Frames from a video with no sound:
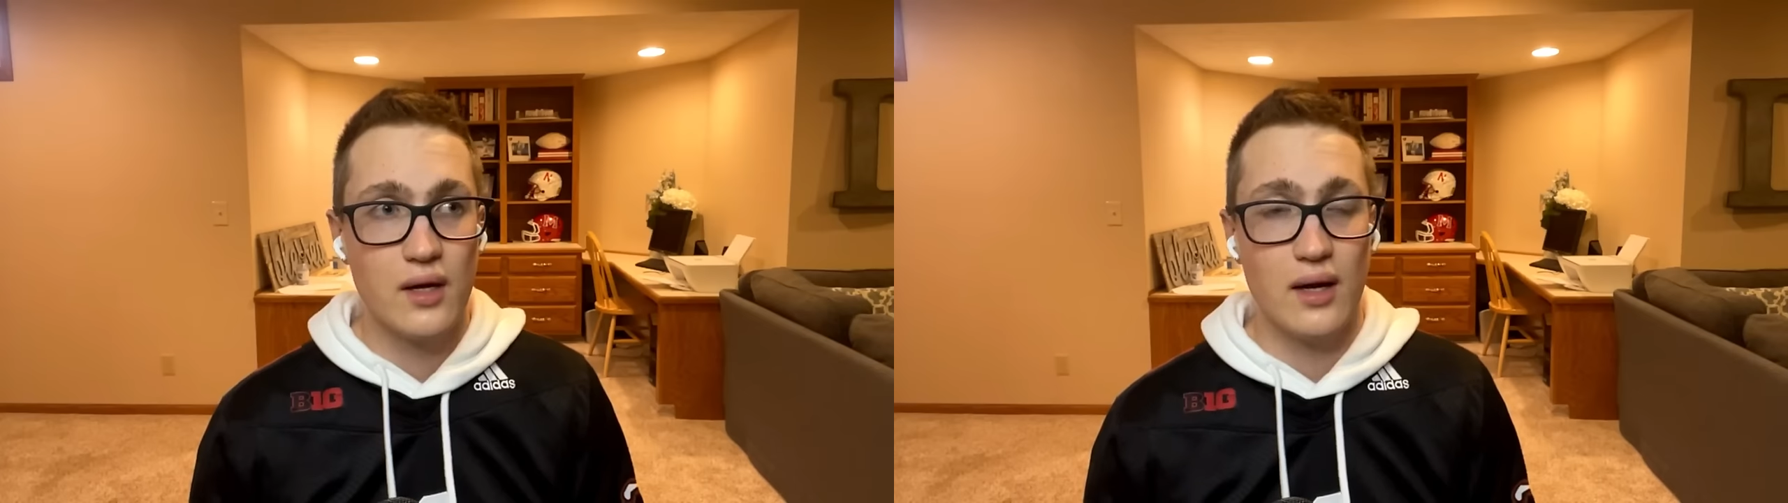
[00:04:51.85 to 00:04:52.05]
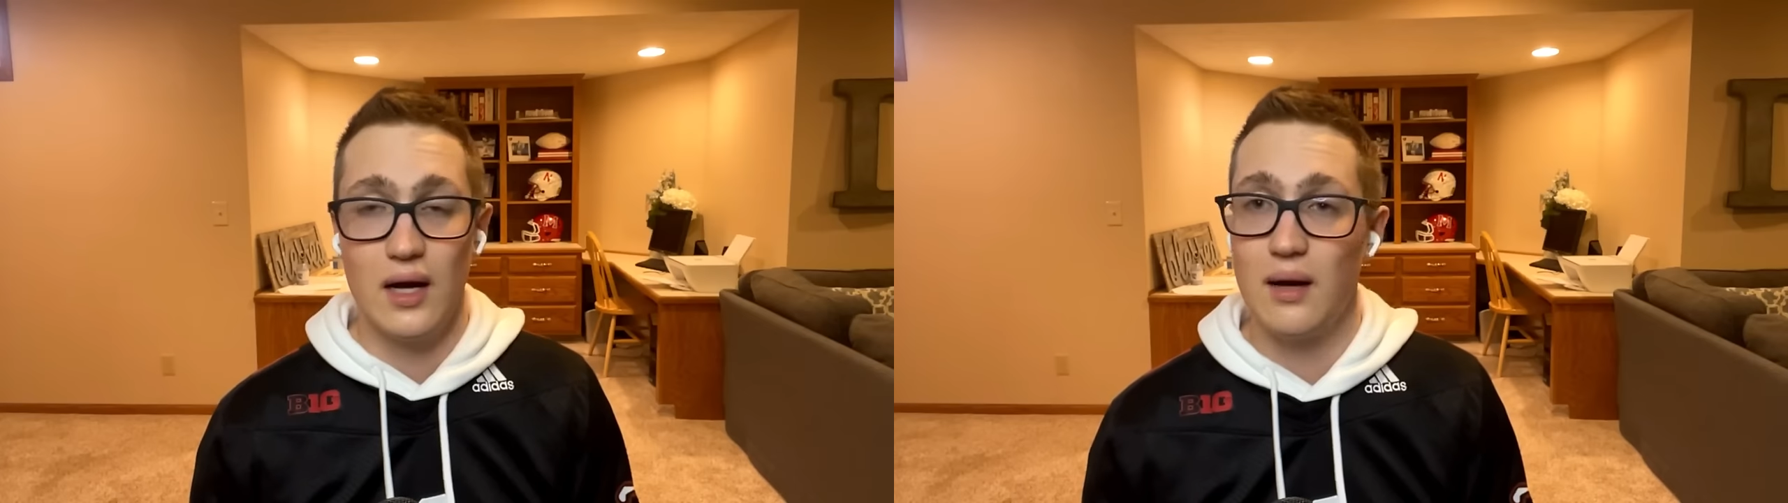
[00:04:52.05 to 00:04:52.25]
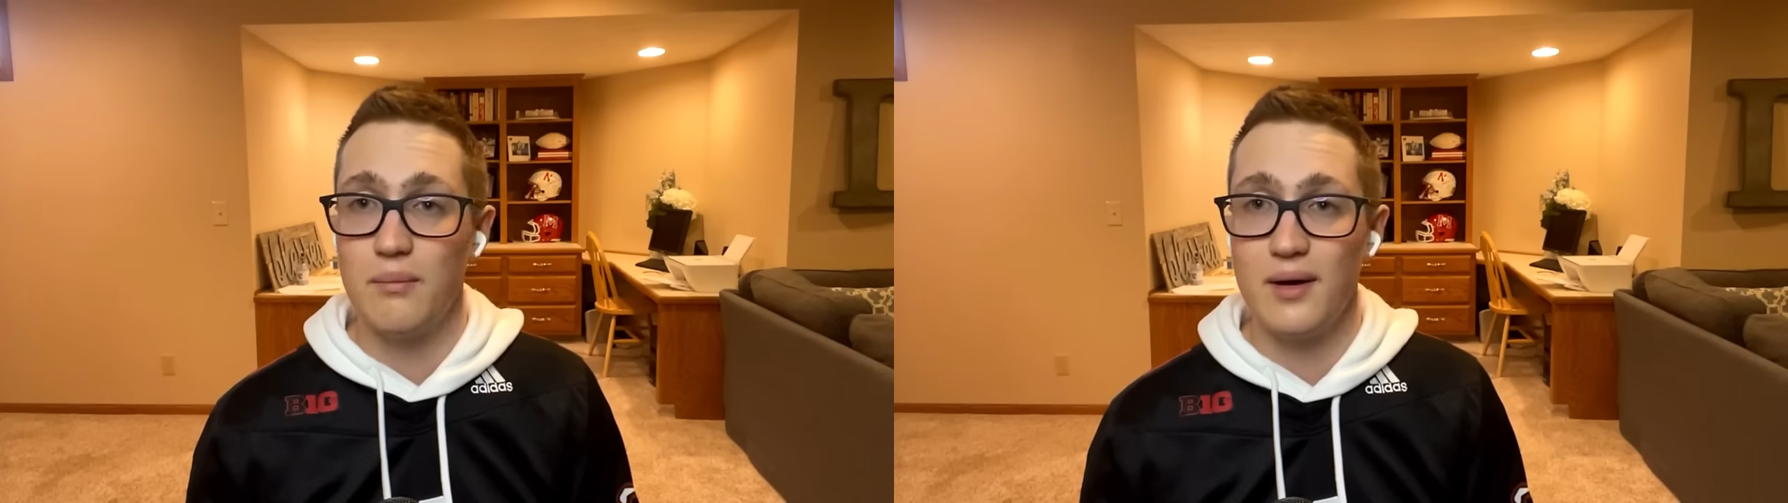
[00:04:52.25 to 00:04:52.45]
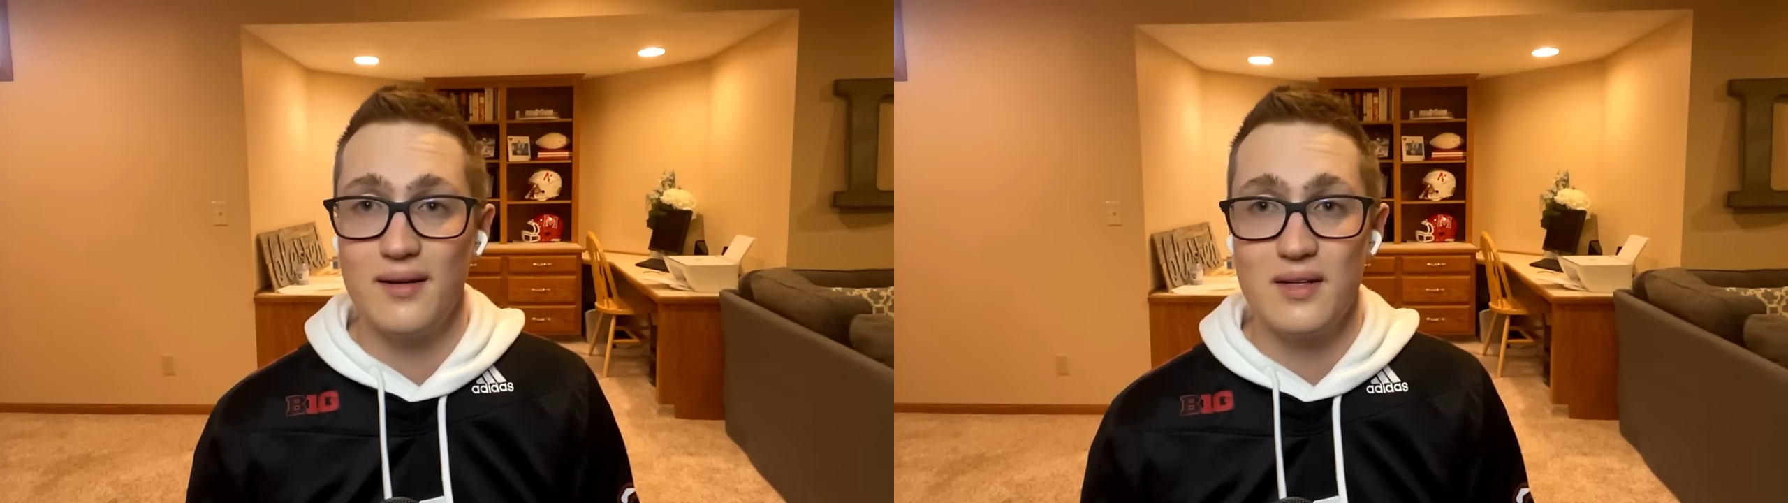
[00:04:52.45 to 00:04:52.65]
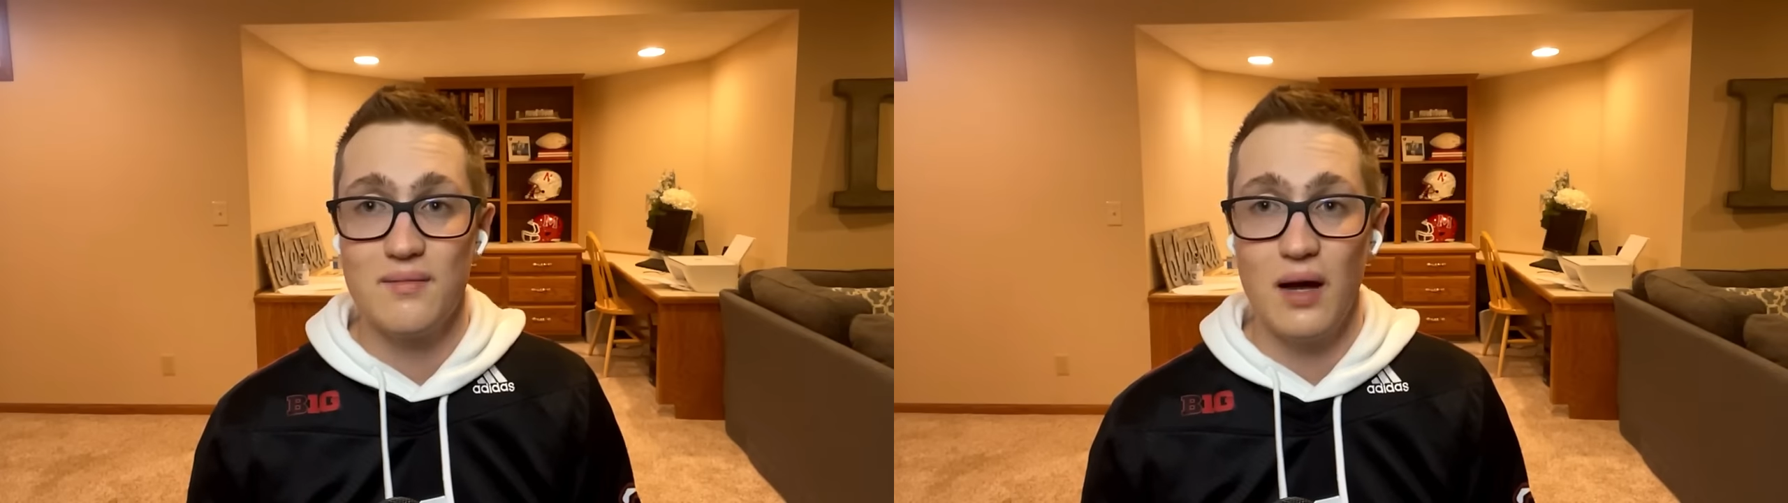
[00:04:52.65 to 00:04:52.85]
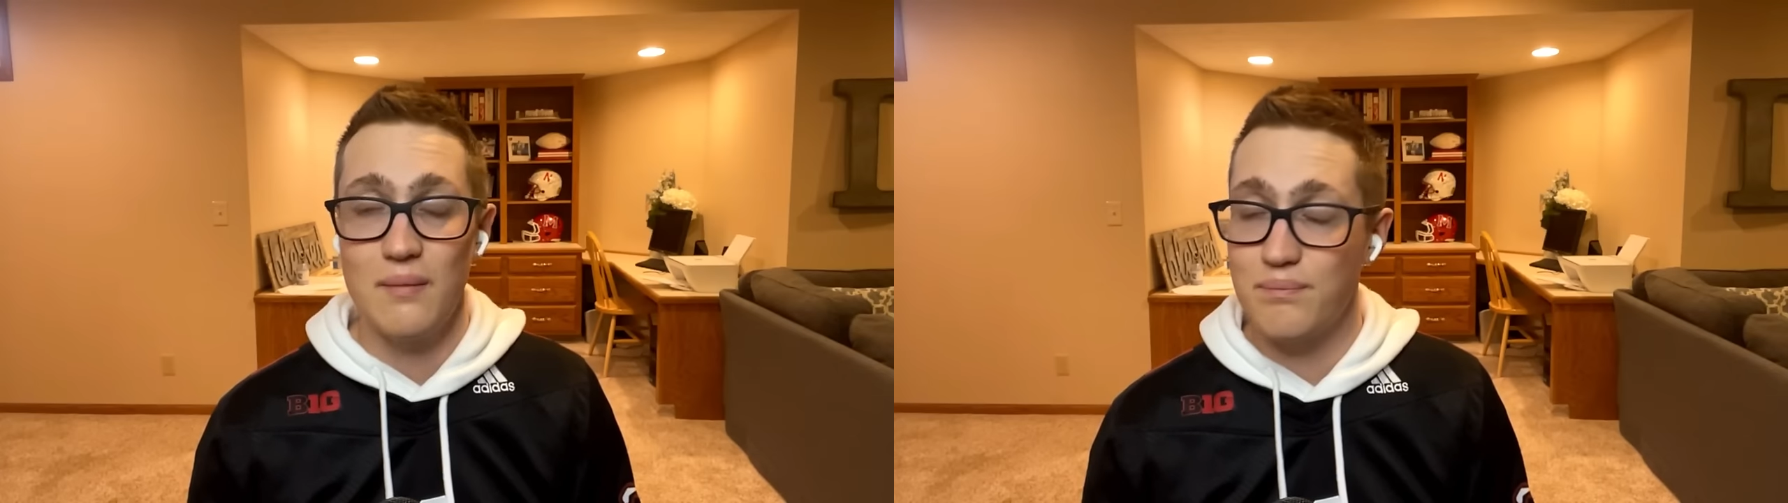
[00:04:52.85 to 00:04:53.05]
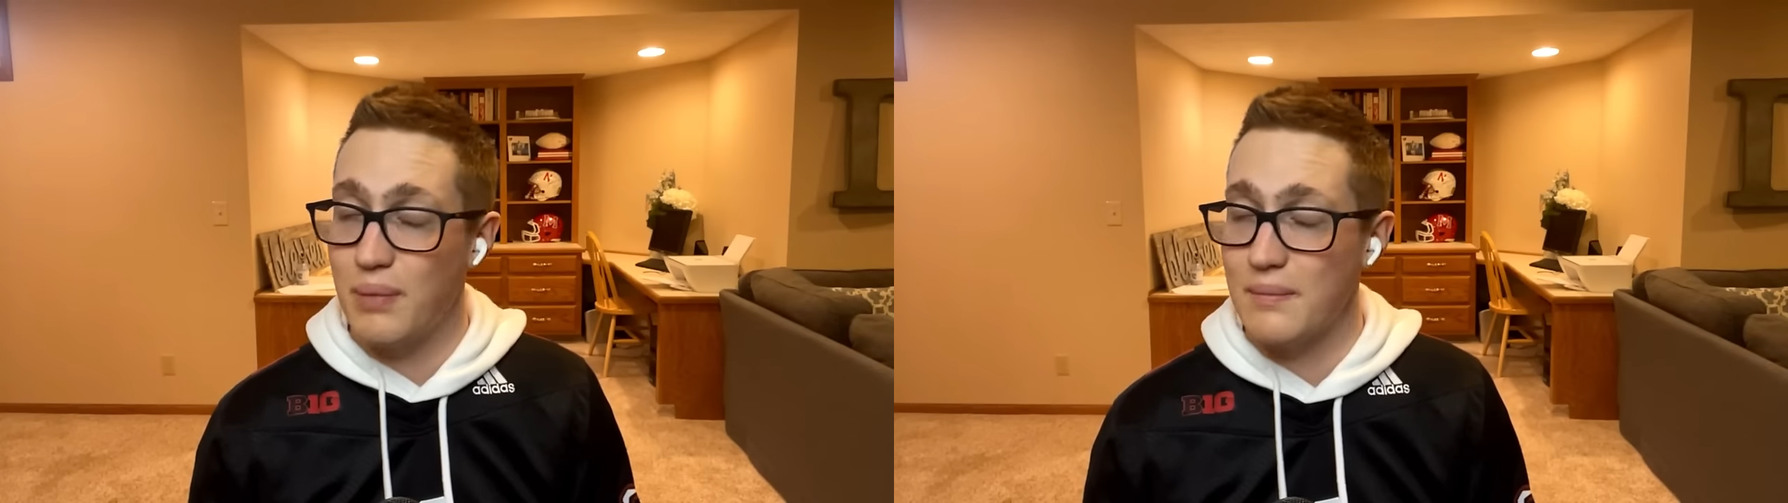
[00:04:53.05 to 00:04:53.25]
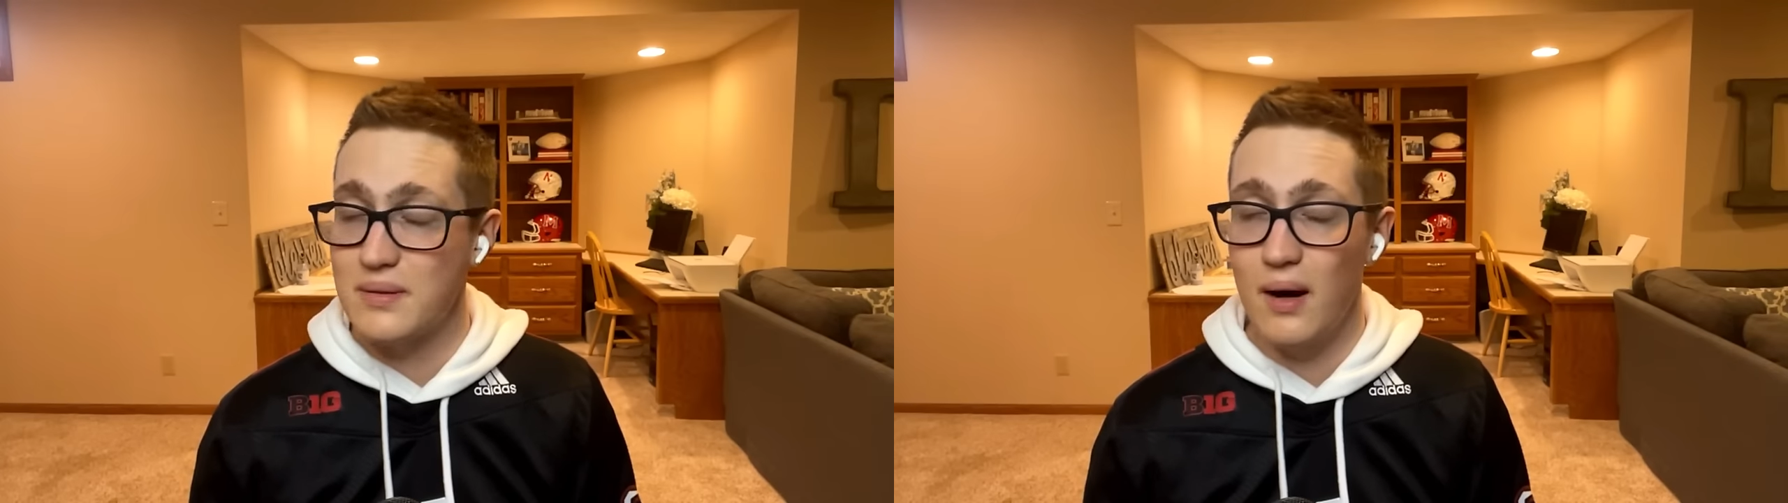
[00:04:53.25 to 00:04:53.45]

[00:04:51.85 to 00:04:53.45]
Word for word: um, but I'm pumped